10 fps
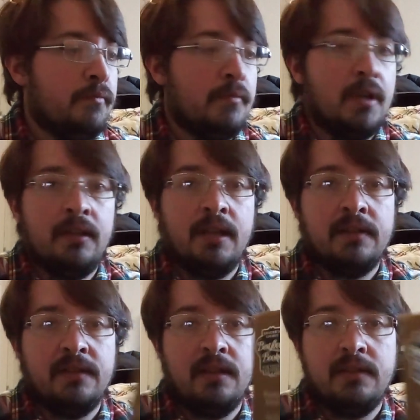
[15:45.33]
And
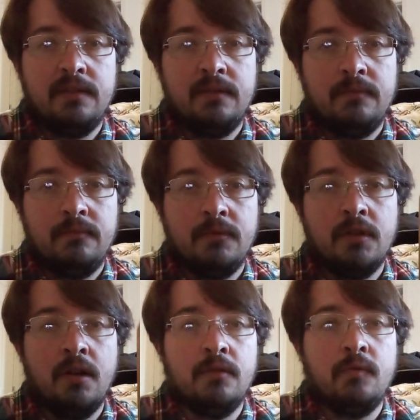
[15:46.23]
yes, it's
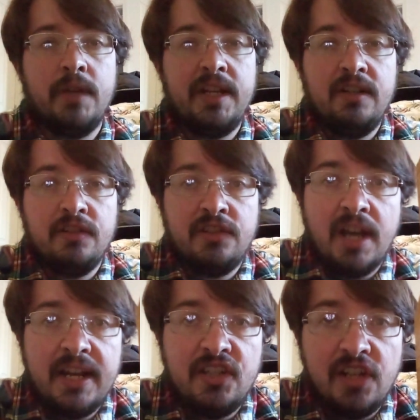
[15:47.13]
called Reader's
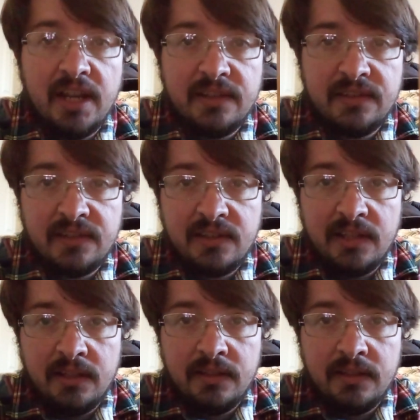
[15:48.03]
Digest.